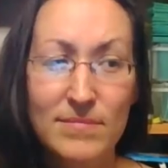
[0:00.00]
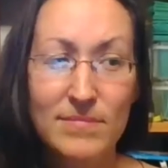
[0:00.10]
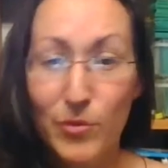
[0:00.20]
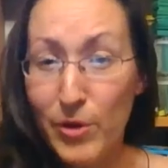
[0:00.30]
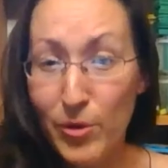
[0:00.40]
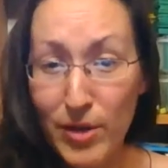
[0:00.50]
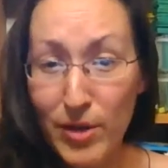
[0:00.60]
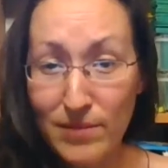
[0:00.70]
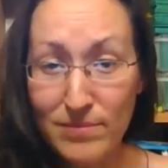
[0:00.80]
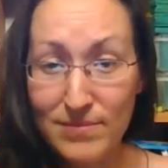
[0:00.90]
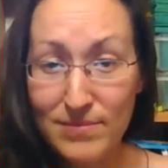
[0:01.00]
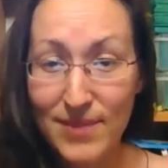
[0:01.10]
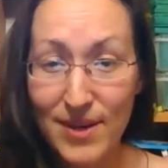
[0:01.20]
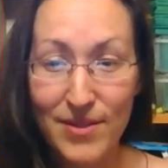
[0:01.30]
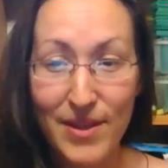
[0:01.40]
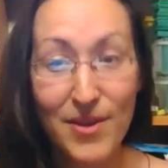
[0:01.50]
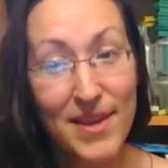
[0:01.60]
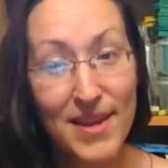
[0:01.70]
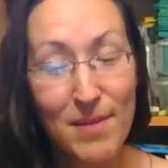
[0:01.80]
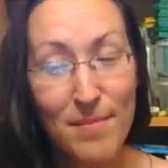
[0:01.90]
for recruiting. Like, oh,
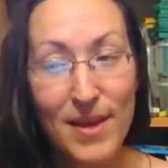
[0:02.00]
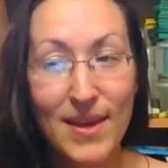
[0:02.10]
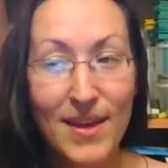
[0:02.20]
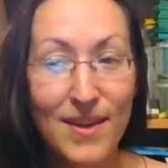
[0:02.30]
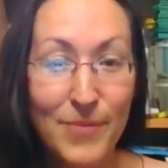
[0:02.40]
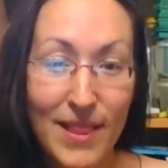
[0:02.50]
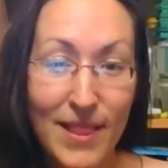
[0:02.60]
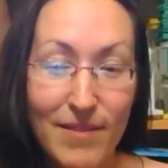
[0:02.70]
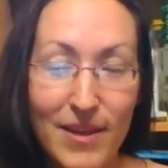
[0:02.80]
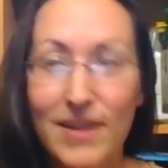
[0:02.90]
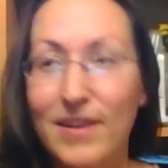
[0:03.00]
that came in my kit and we love it.